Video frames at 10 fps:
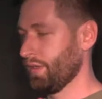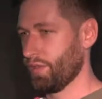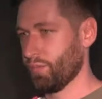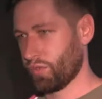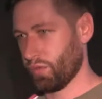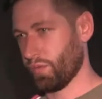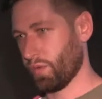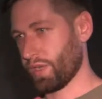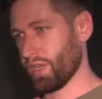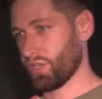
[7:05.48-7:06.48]
the module
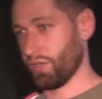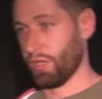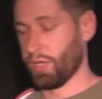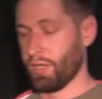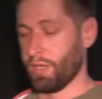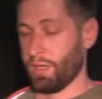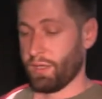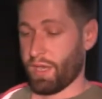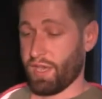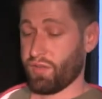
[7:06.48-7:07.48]
for caching.
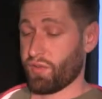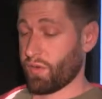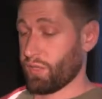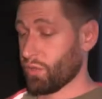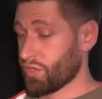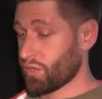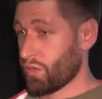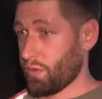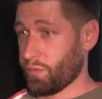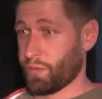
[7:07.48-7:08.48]
And there are lots
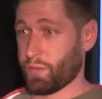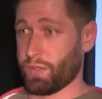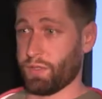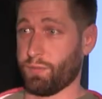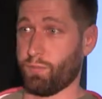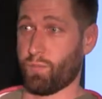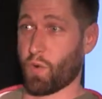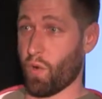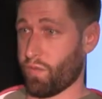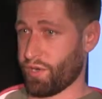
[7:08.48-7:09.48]
of
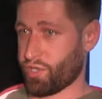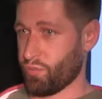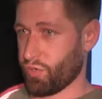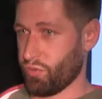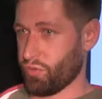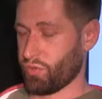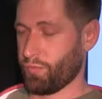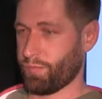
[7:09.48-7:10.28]
coverage modules.